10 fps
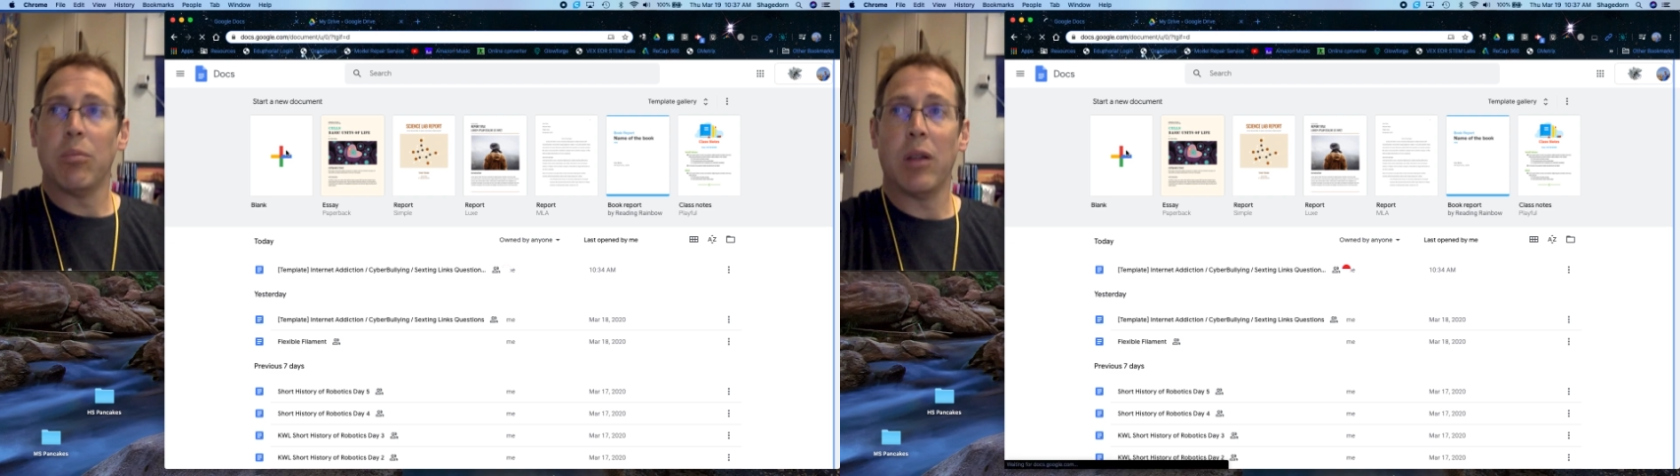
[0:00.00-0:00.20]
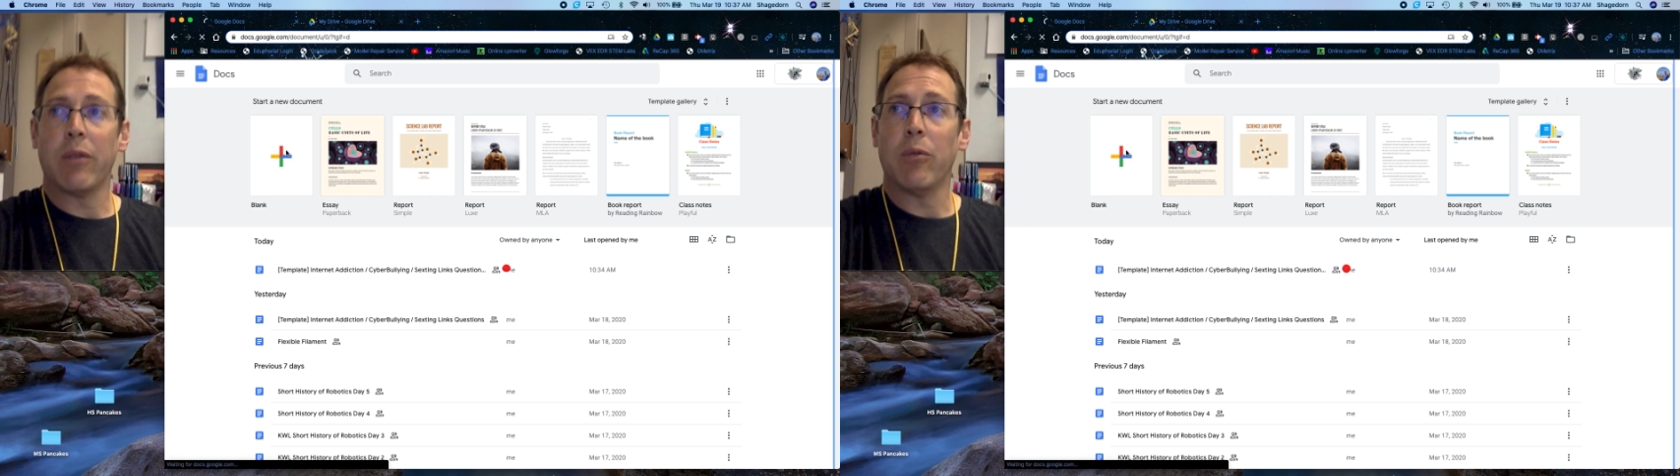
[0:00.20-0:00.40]

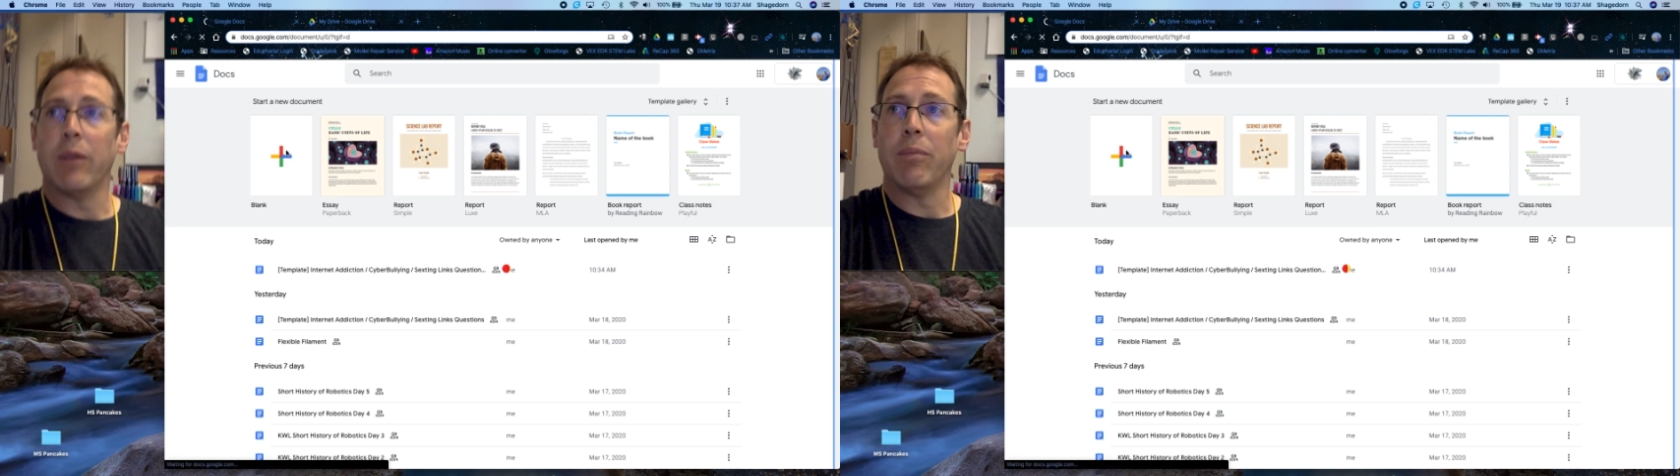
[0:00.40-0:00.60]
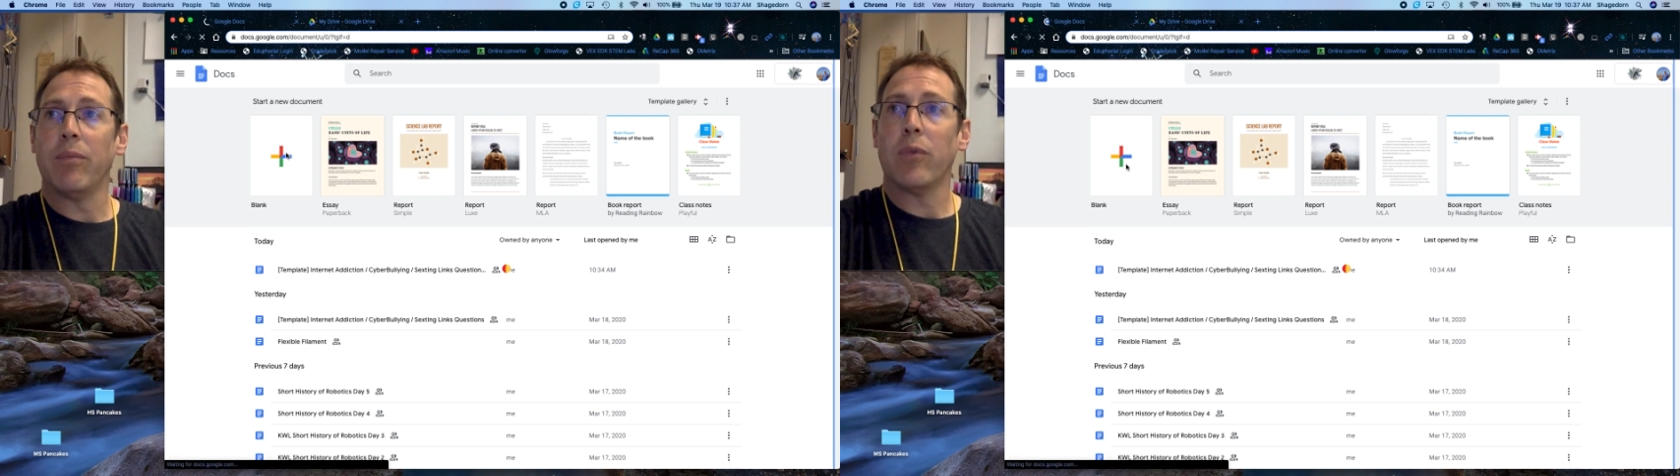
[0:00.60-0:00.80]
blank
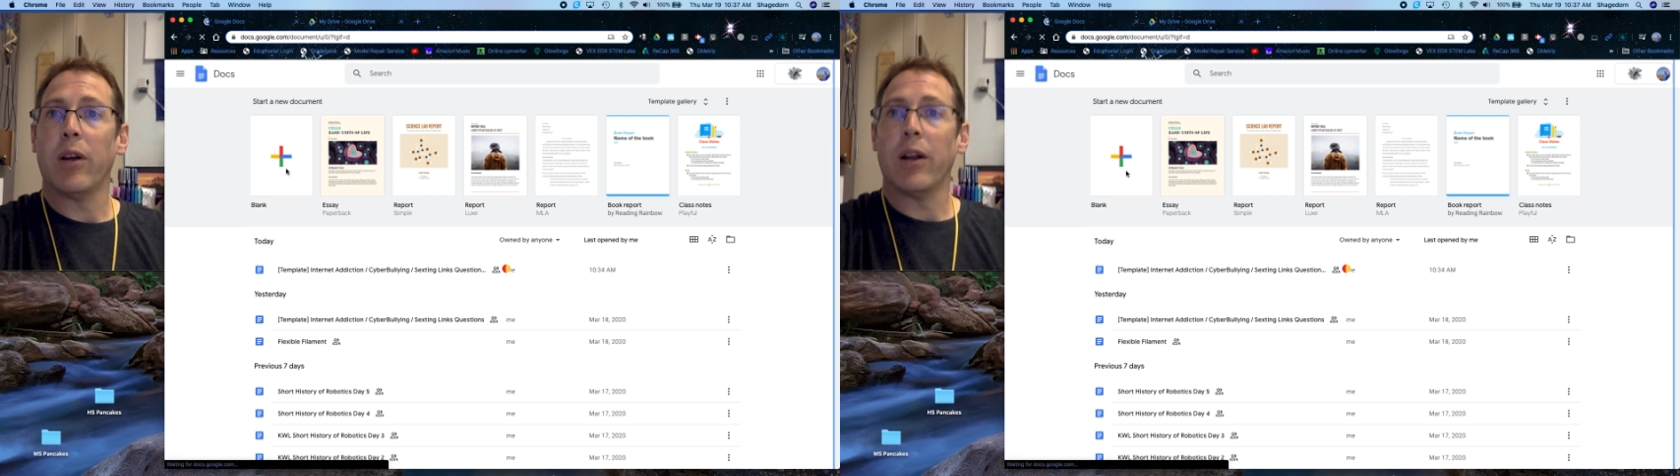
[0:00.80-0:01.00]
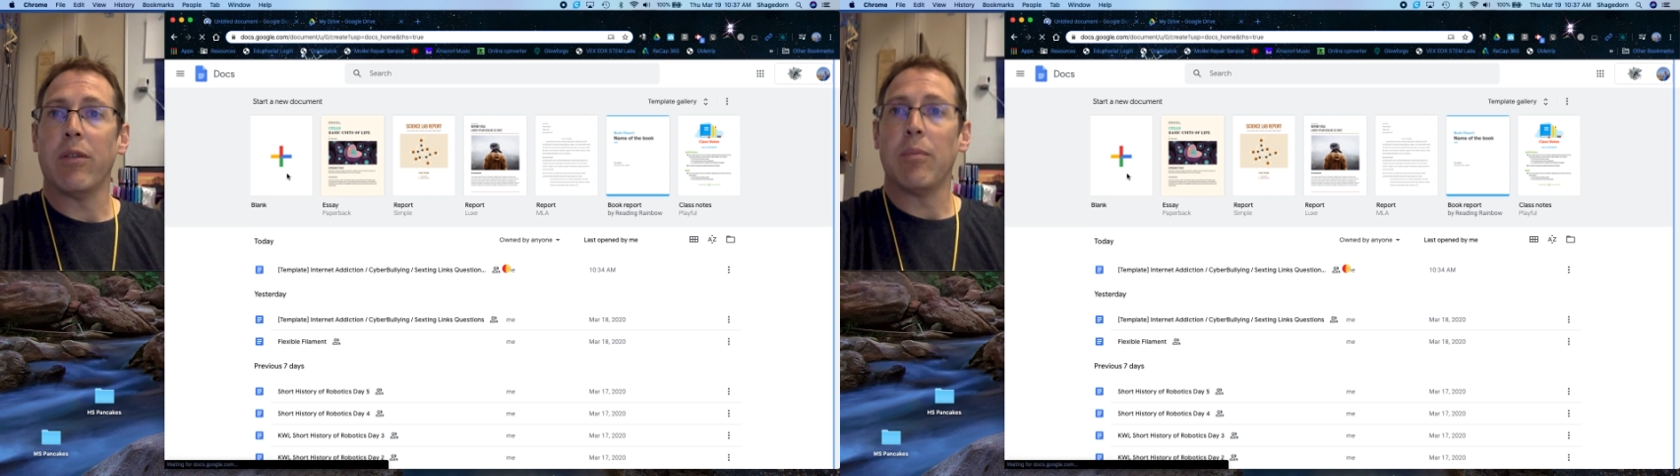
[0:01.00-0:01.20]
one
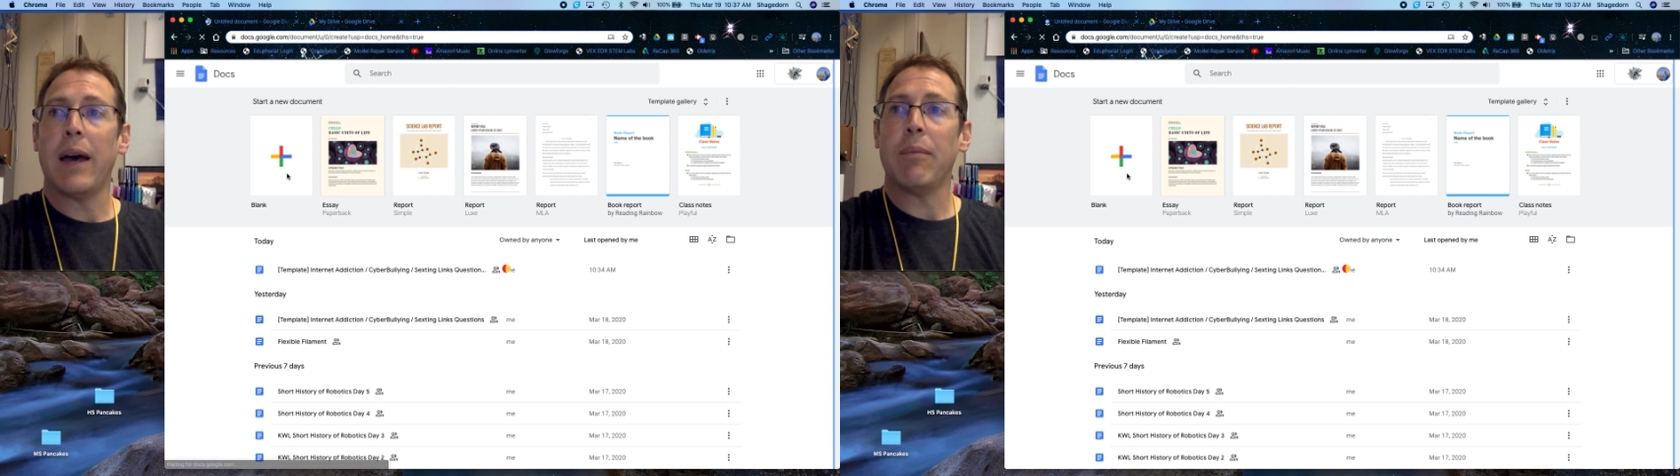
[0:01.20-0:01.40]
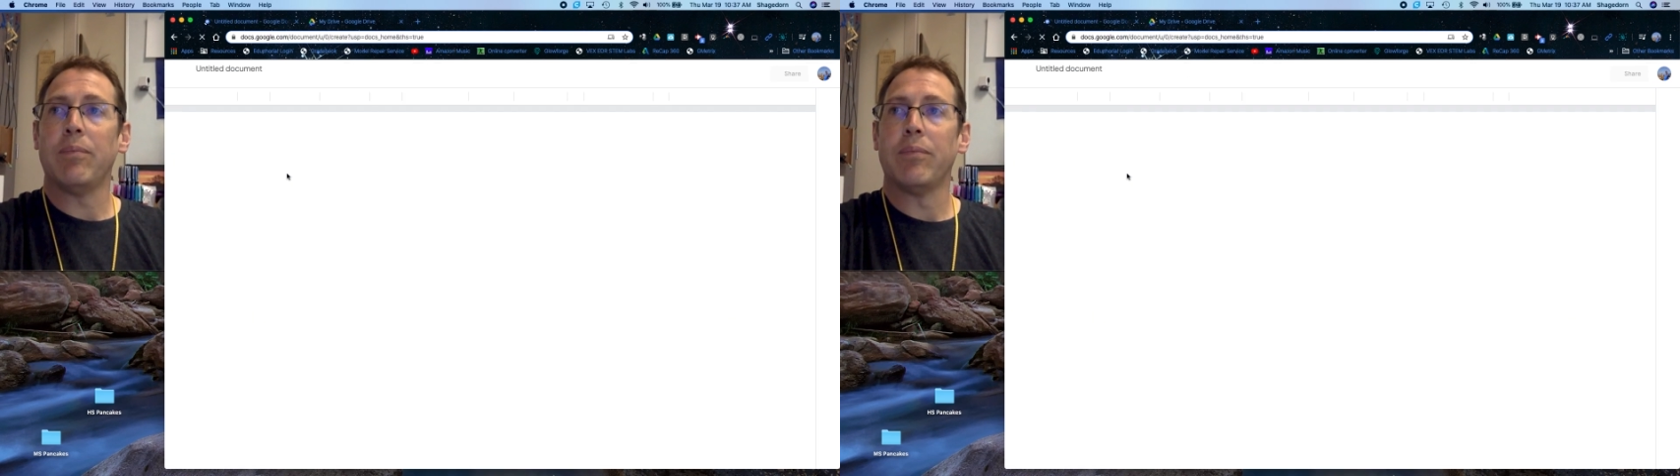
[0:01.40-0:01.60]
right off the bat,